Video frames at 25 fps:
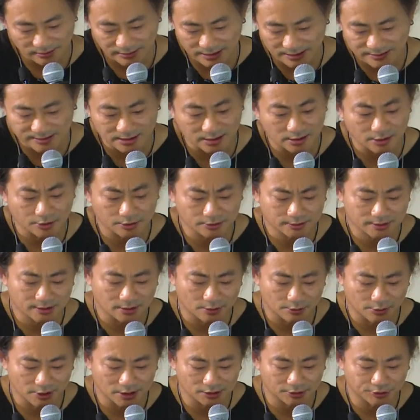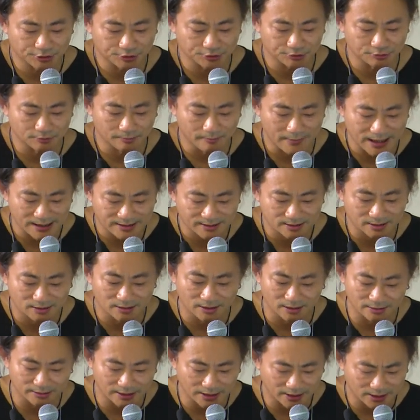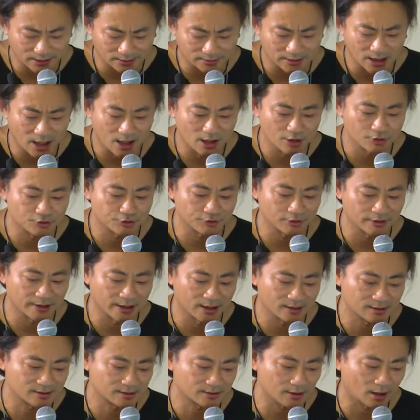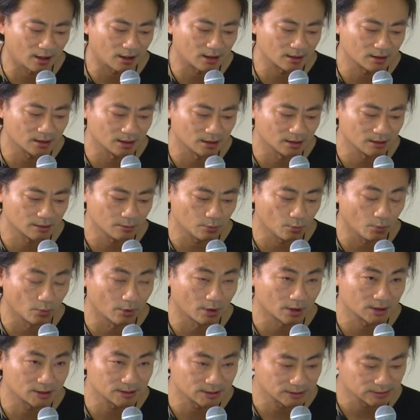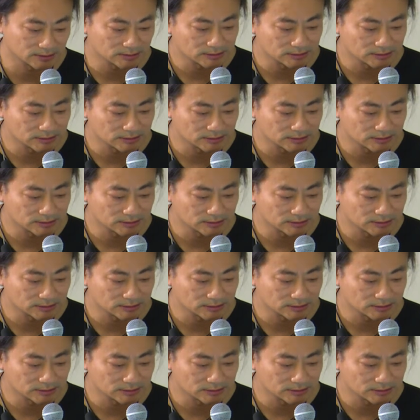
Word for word: necessary to master the technology that start the world.